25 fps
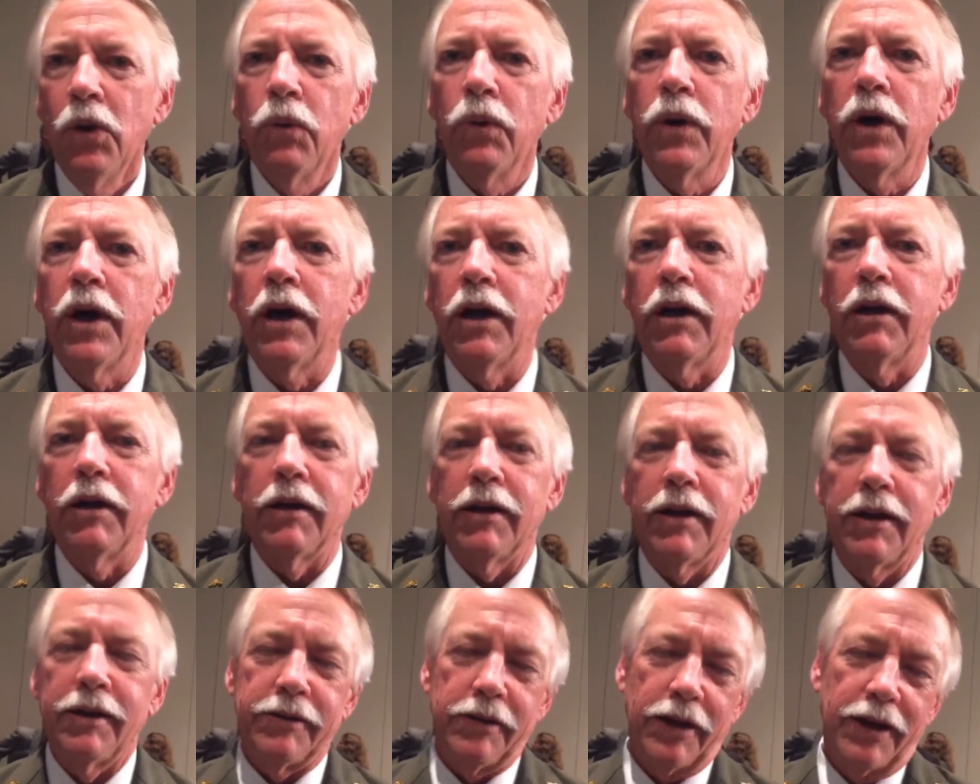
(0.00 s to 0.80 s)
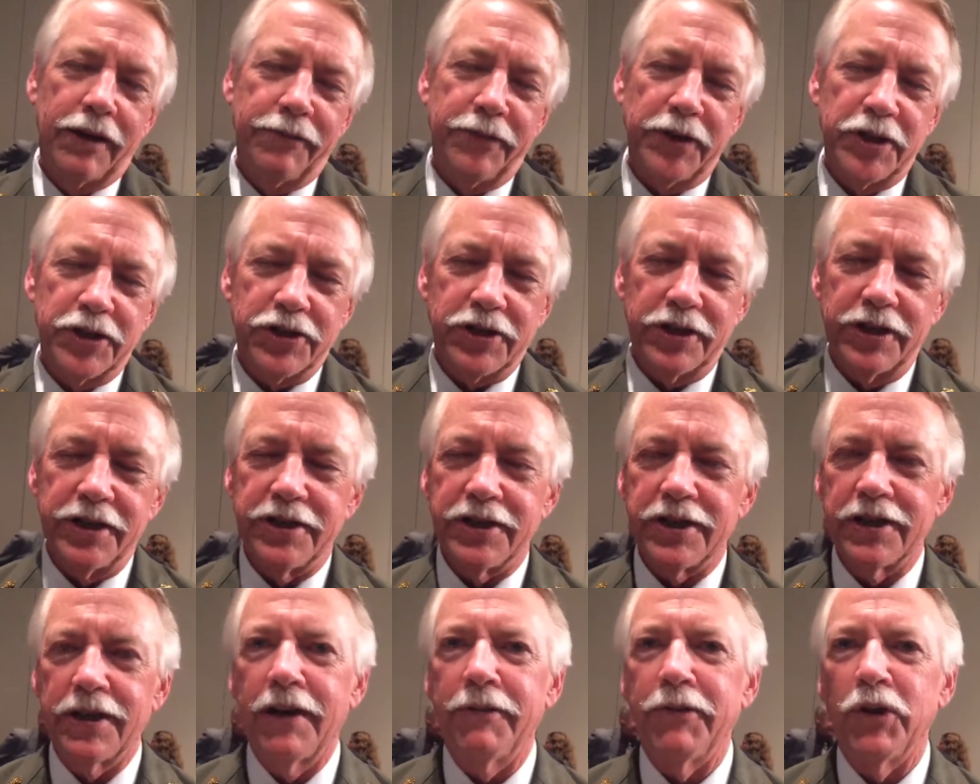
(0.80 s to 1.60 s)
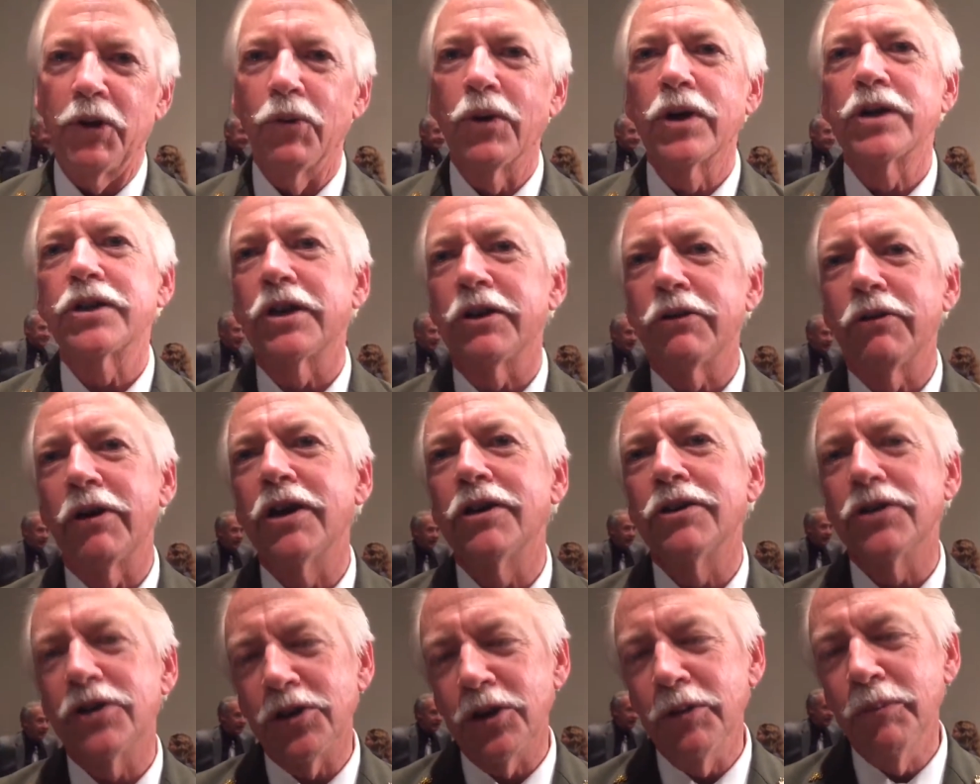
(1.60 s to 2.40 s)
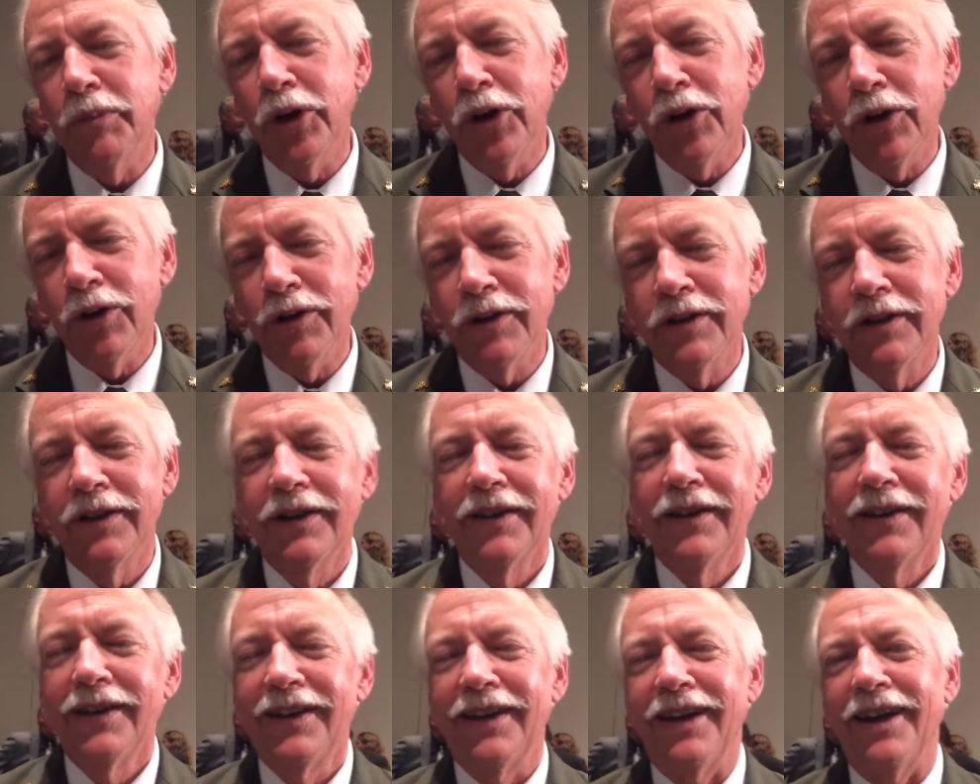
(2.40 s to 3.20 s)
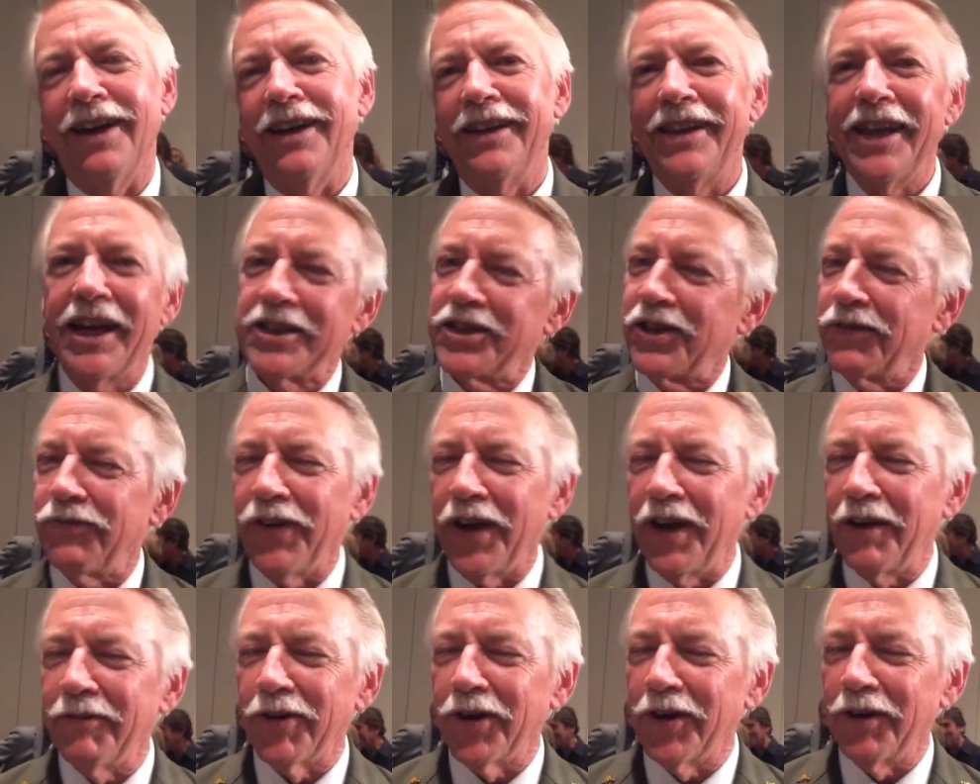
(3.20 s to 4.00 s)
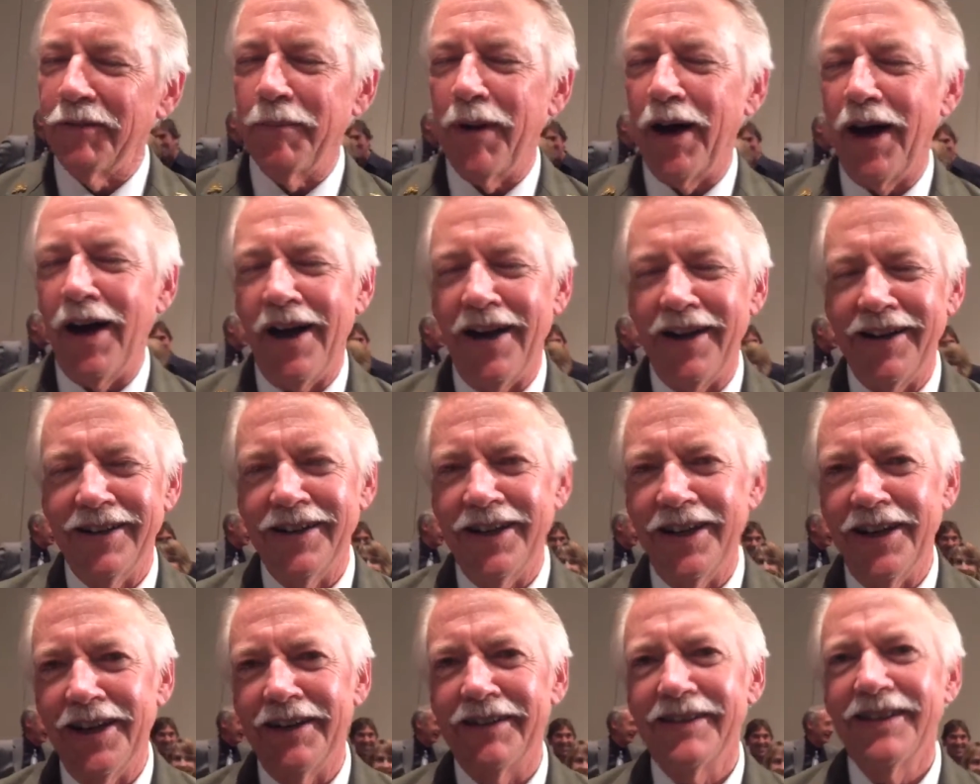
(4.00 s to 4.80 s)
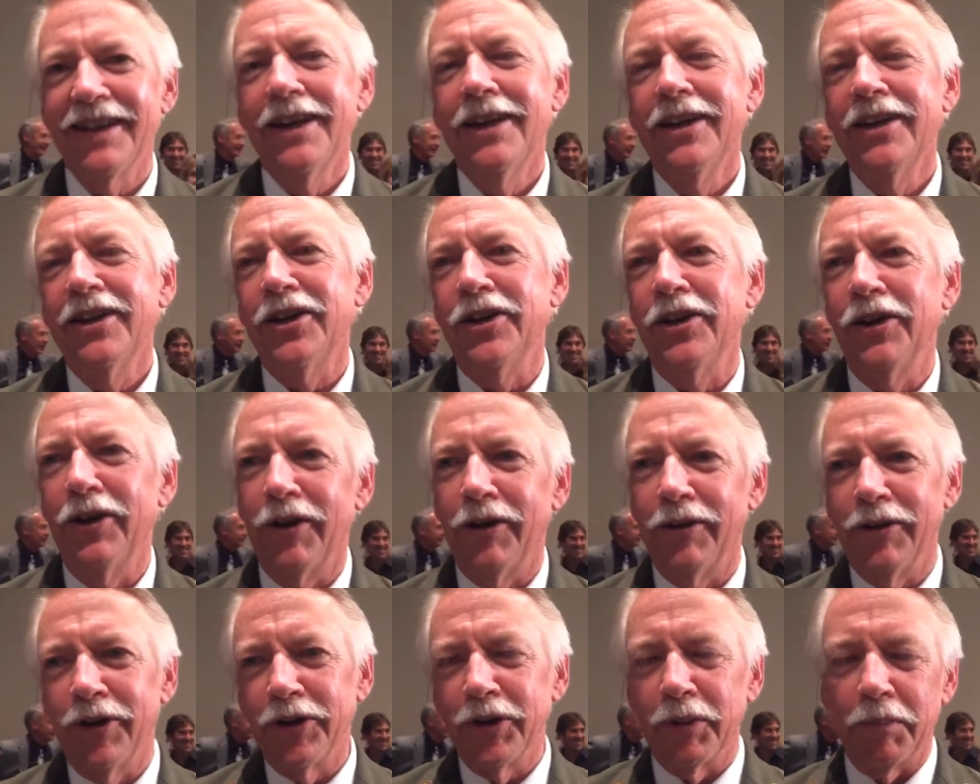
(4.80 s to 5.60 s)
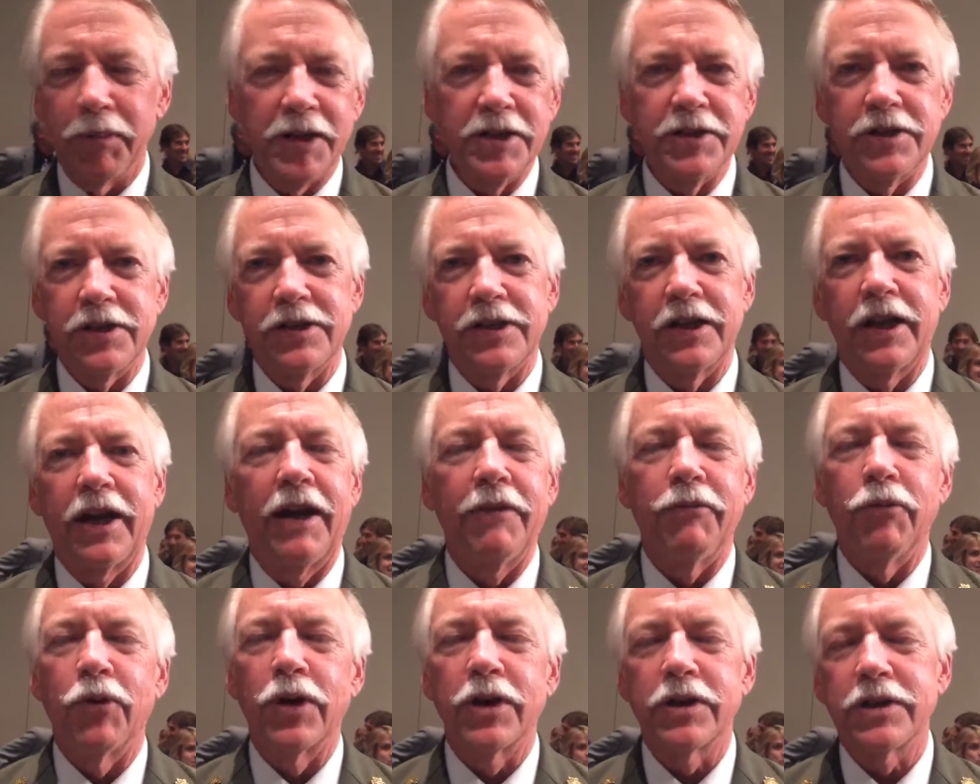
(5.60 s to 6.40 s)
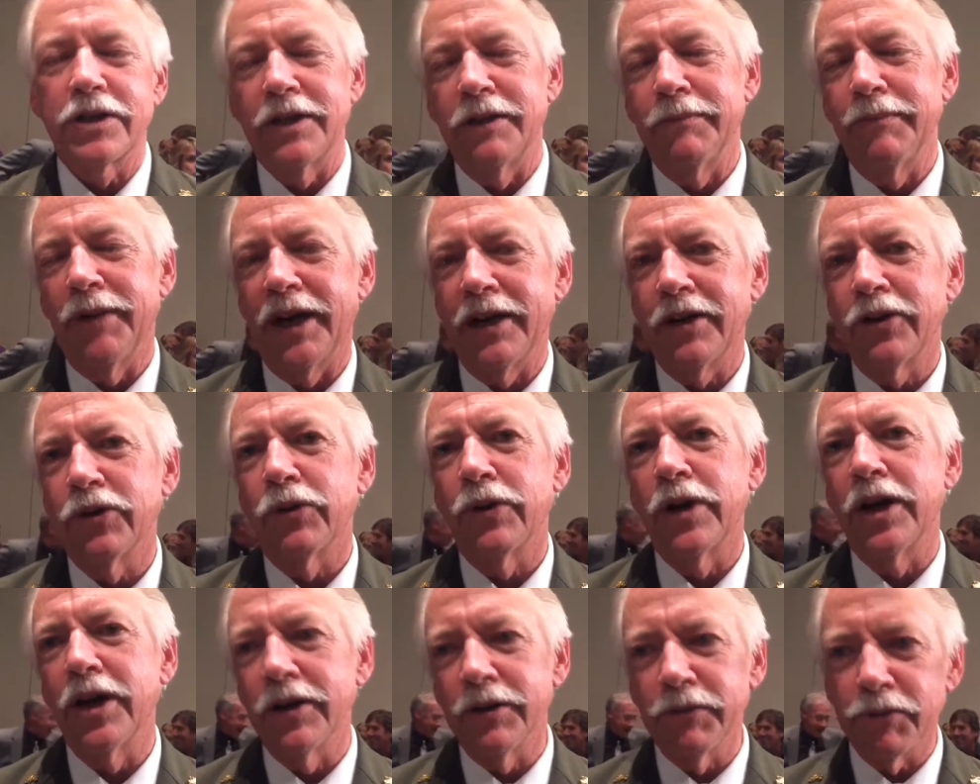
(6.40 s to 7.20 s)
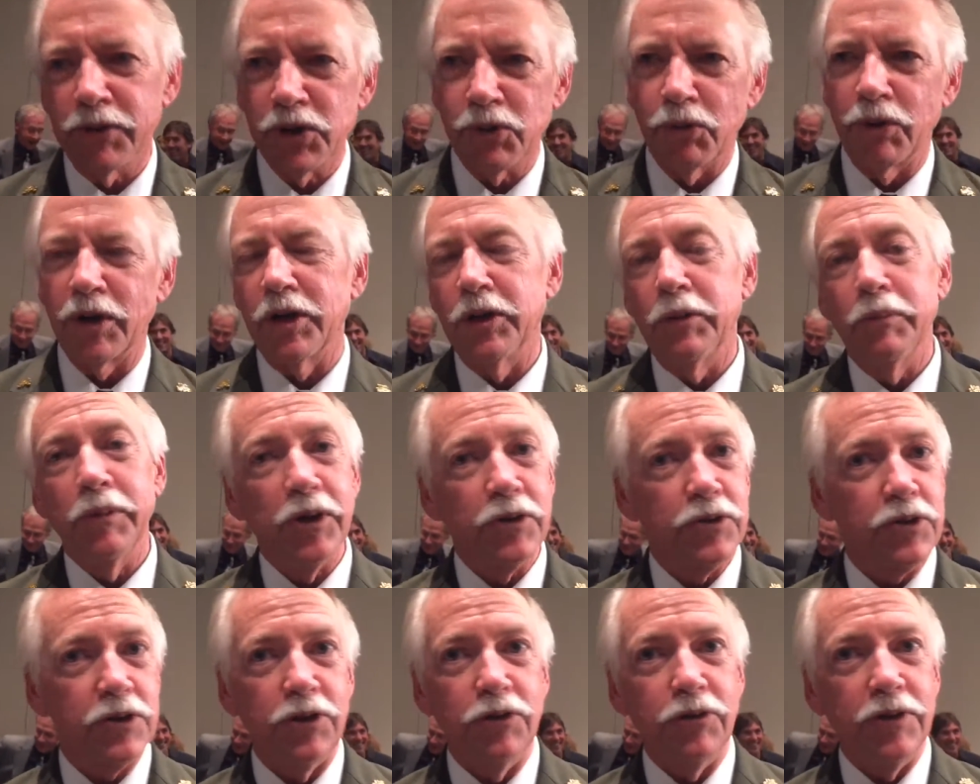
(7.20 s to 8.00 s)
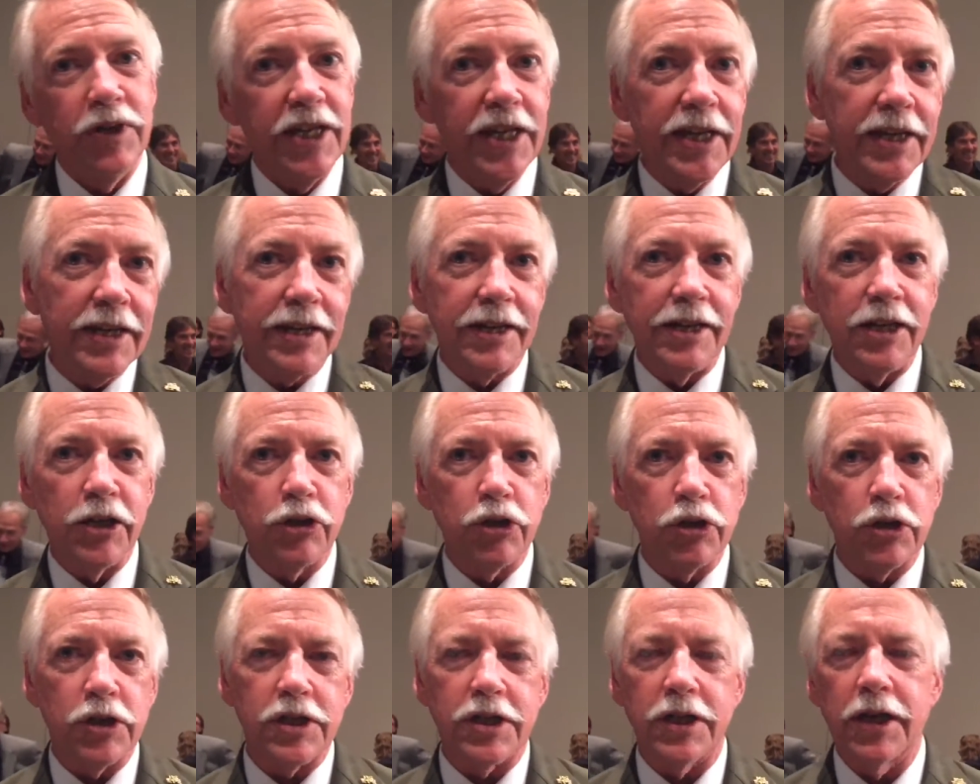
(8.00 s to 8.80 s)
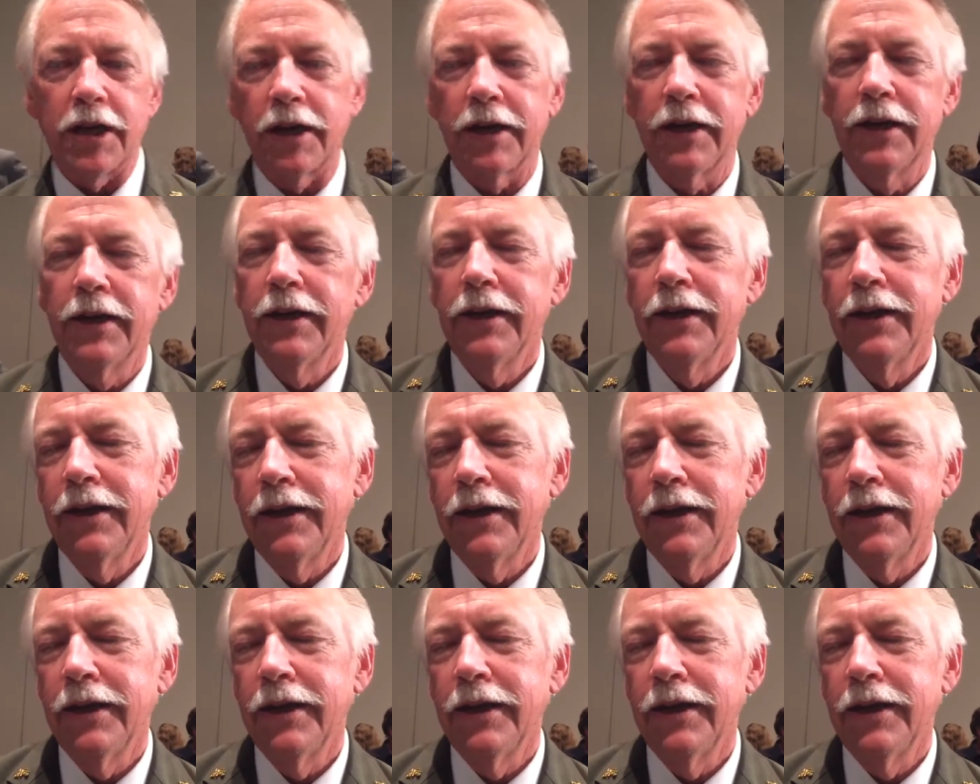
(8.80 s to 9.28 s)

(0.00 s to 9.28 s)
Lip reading: Well, obviously, having worked at Craters of the Moon, that's a favorite of mine. All the places that I've worked in my career, it was one of the most unique and interesting